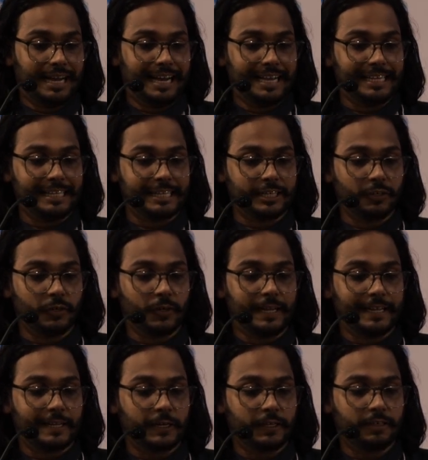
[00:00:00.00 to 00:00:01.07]
I really
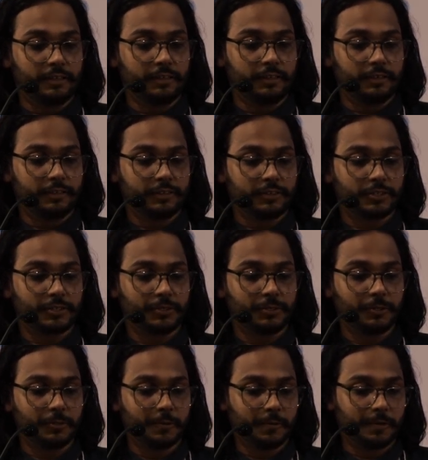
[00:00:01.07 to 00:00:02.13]
like it.
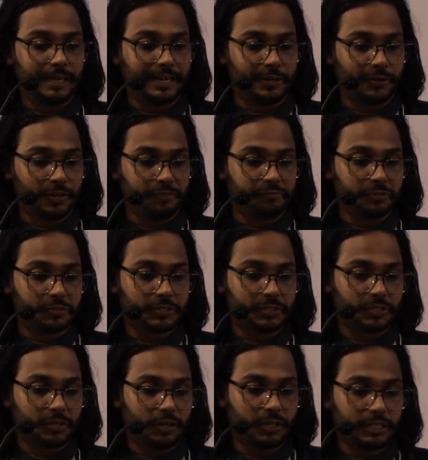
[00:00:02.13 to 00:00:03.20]
So I don't know if you
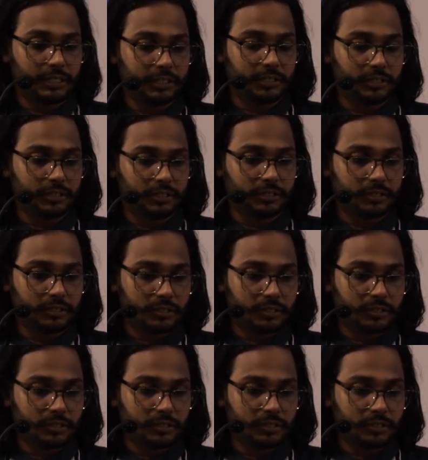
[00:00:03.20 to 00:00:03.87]
saw here